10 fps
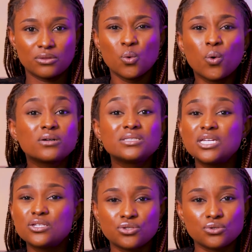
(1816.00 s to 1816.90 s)
The world
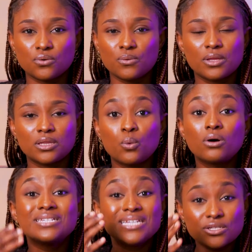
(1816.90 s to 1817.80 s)
needs you.
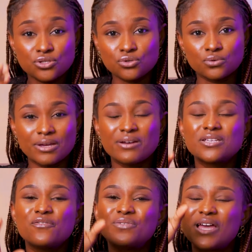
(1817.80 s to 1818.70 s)
There
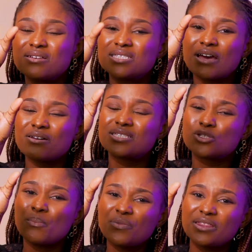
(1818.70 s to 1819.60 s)
is
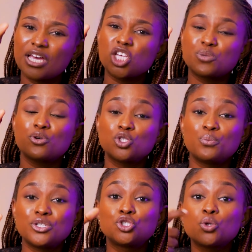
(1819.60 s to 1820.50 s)
something that you're supposed to
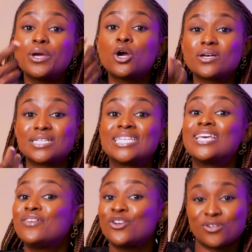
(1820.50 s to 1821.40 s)
be showing us and
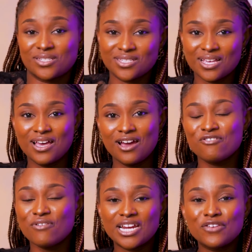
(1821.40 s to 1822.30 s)
giving us,
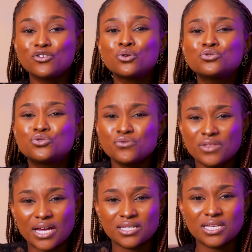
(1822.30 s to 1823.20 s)
right? If you don't do
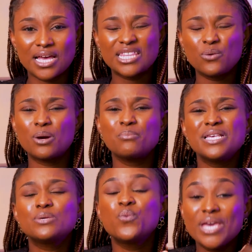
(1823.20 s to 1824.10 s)
that, then
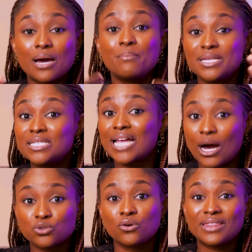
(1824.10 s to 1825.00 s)
we are missing
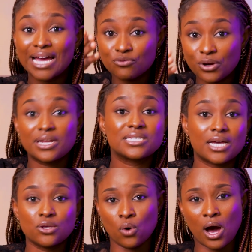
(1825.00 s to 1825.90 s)
out on that greatness
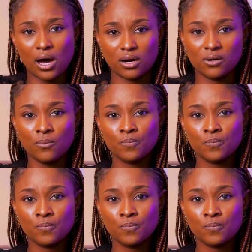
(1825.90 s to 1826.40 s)
that you are.